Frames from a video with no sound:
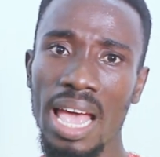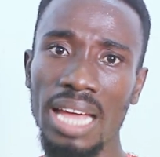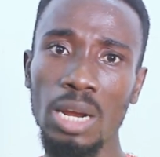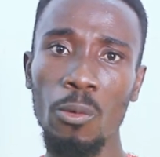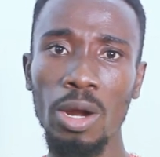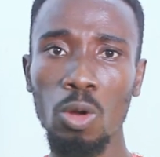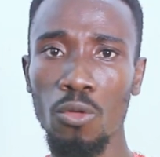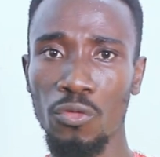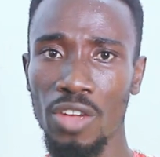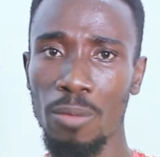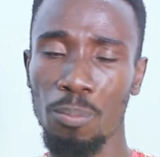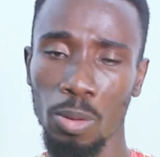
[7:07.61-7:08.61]
And then when
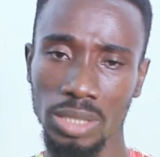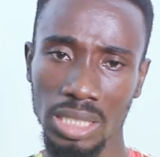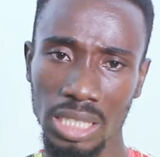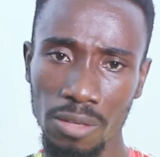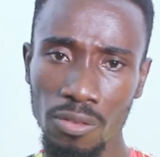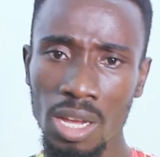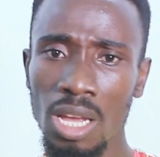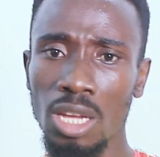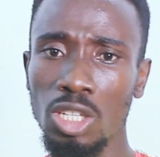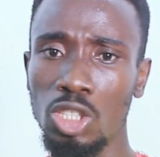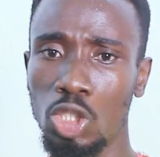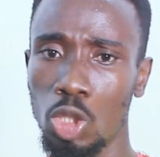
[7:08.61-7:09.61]
confirmed positive,
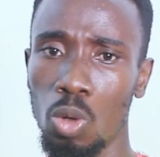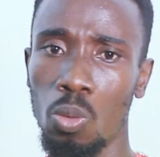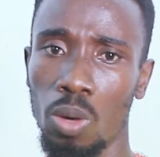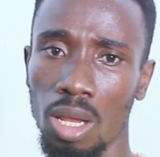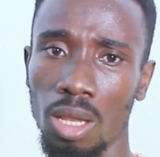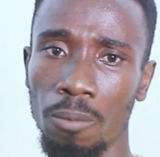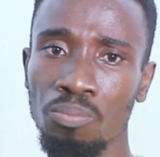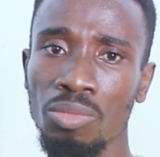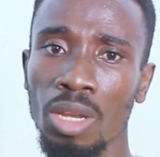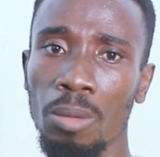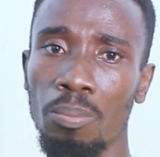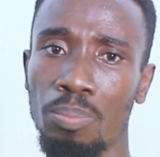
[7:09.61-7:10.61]
you will
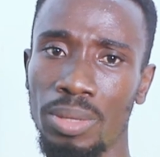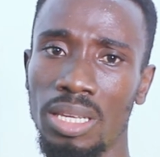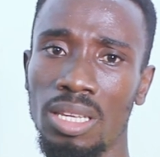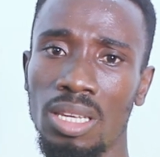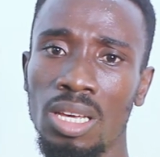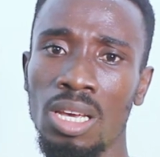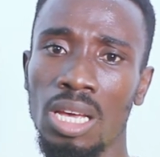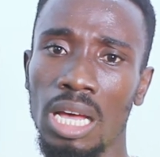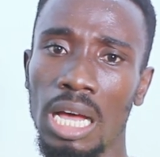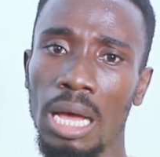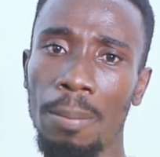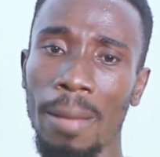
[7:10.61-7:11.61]
be
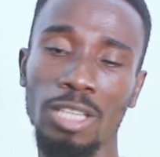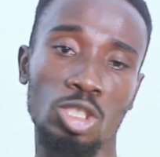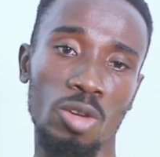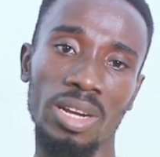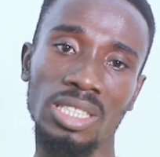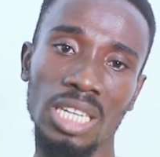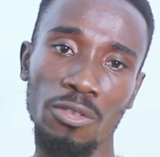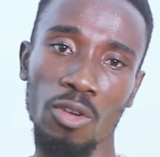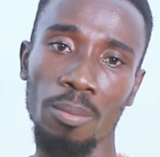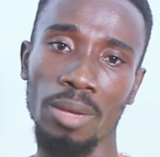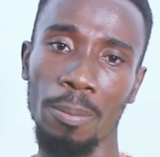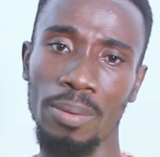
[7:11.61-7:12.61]
um, isolated
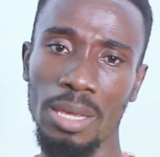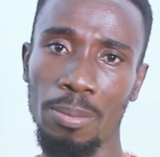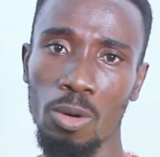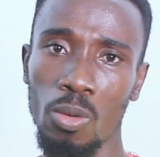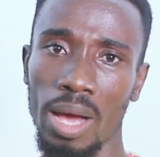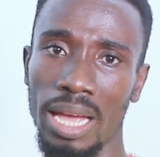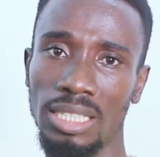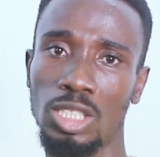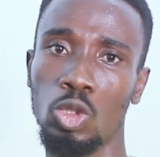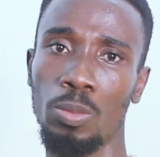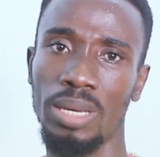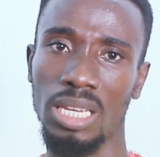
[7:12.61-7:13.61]
from the people,
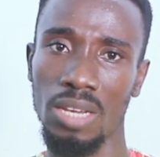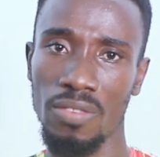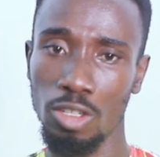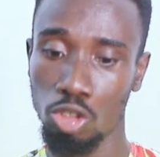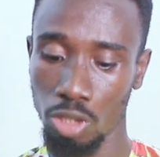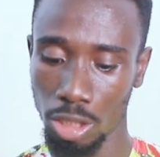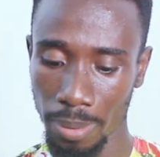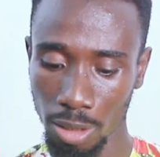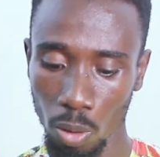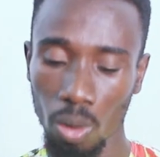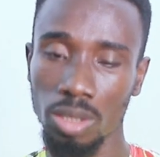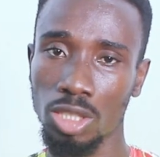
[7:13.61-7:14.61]
and you'll be given
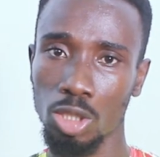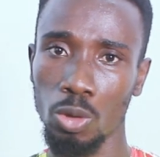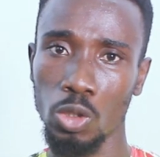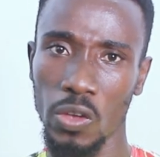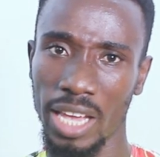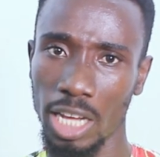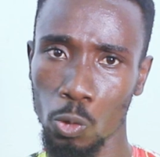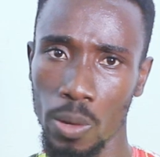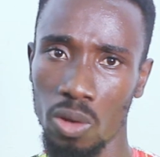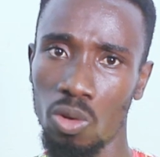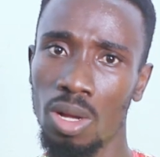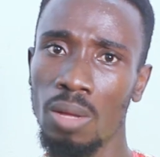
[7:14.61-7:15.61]
treatment until you get
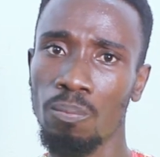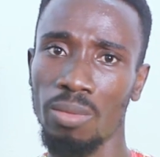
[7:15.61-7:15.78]
well.